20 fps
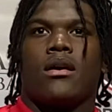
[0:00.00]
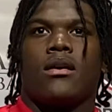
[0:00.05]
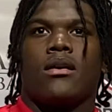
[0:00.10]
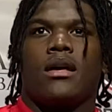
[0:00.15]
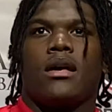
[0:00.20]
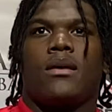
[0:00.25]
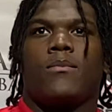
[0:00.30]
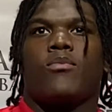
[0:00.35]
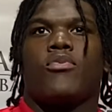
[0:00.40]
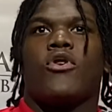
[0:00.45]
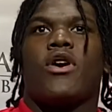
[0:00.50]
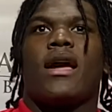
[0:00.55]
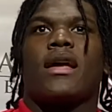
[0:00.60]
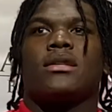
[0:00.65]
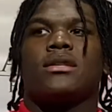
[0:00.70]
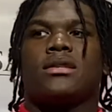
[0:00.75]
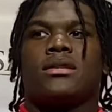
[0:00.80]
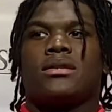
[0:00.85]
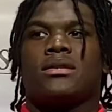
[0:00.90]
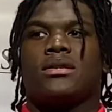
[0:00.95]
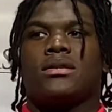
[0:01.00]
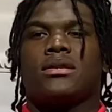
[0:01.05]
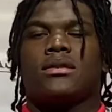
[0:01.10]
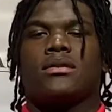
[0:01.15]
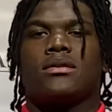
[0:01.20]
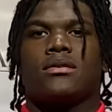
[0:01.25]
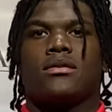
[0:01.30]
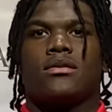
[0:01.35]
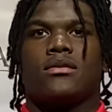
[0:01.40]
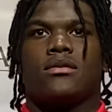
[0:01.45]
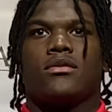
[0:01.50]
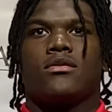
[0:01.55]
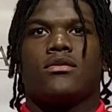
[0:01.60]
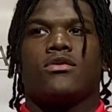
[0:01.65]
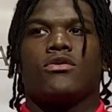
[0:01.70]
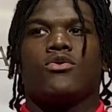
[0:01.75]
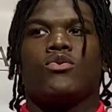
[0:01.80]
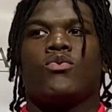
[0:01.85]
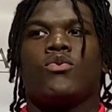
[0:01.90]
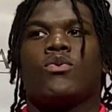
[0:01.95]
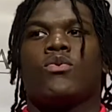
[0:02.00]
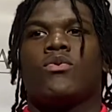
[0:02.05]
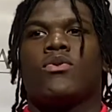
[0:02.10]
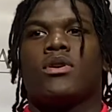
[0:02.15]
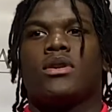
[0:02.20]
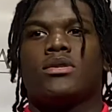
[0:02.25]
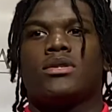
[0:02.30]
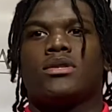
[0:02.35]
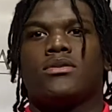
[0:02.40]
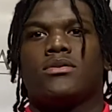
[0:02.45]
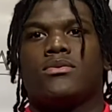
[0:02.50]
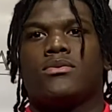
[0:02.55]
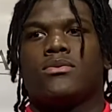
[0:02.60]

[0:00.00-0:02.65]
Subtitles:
in practice, you would want to